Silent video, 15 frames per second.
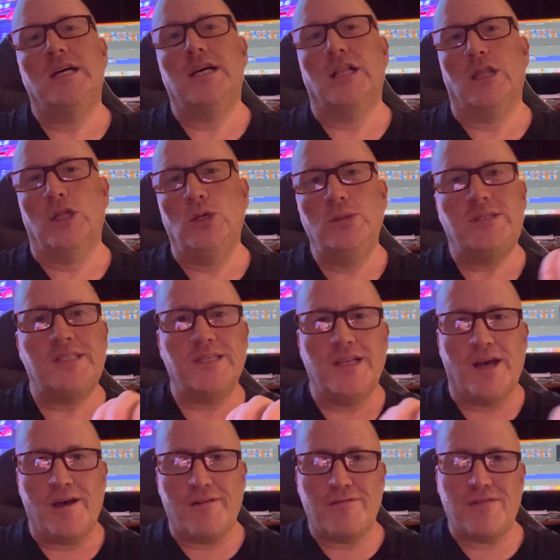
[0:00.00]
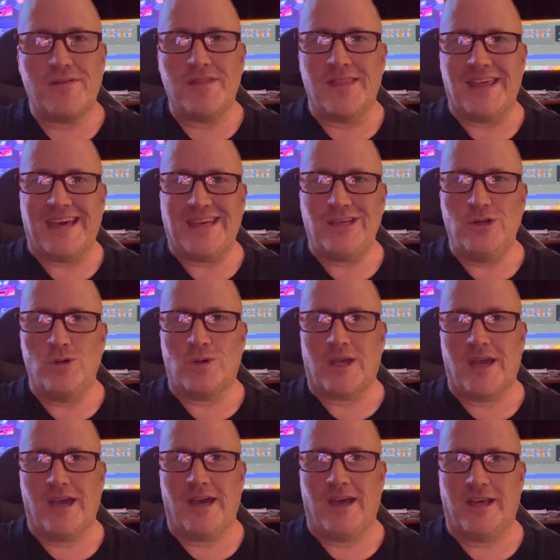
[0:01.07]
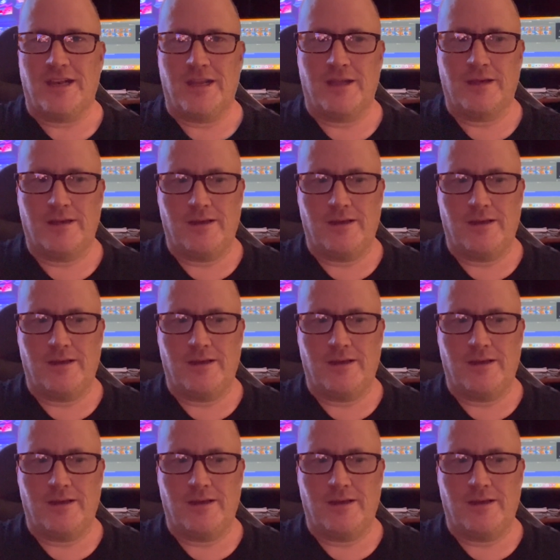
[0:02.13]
loose enough that you can